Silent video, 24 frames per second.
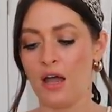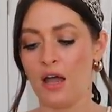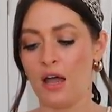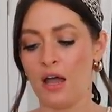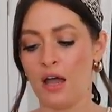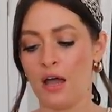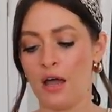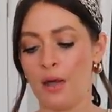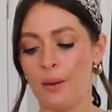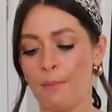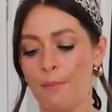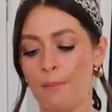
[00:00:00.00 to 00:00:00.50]

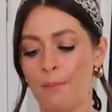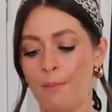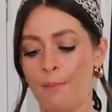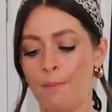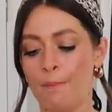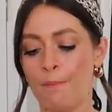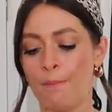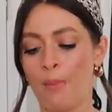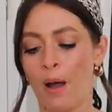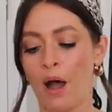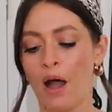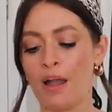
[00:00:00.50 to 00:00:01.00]

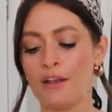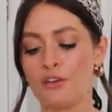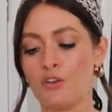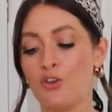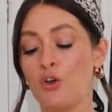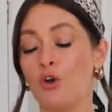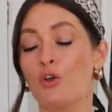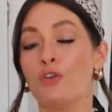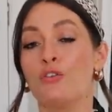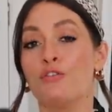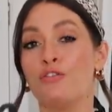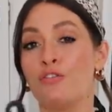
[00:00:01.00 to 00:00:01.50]
But I
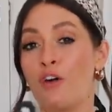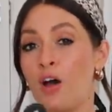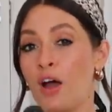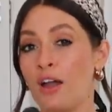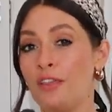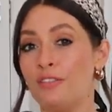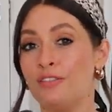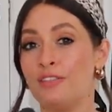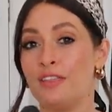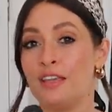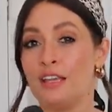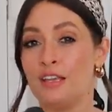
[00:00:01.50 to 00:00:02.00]
couldn't
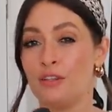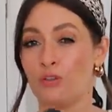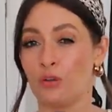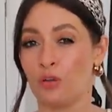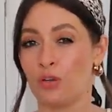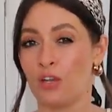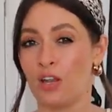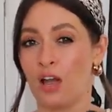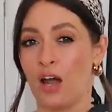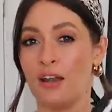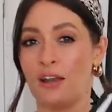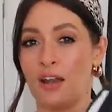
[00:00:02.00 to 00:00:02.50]
find these
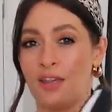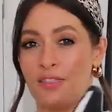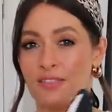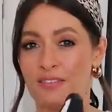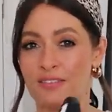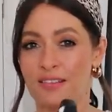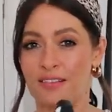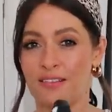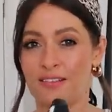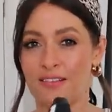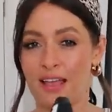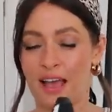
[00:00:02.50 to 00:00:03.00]
online, like
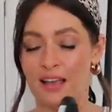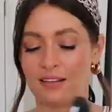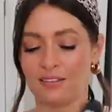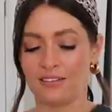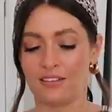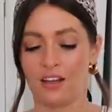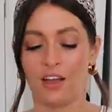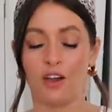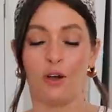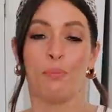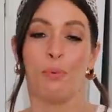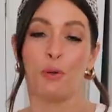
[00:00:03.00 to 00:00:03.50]
this exact
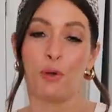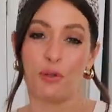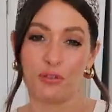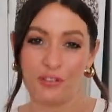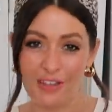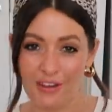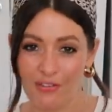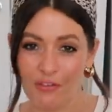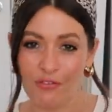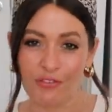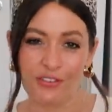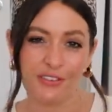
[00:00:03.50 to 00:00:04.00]
style,
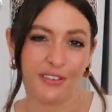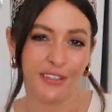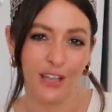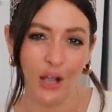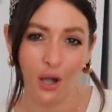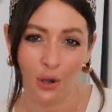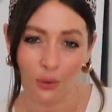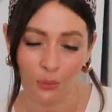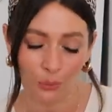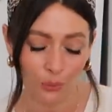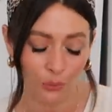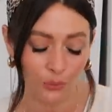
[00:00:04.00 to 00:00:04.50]
because they're obviously
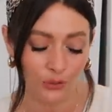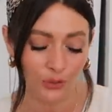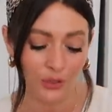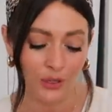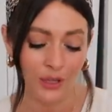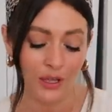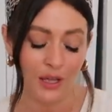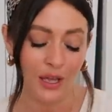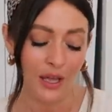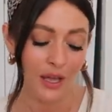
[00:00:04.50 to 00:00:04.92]
old.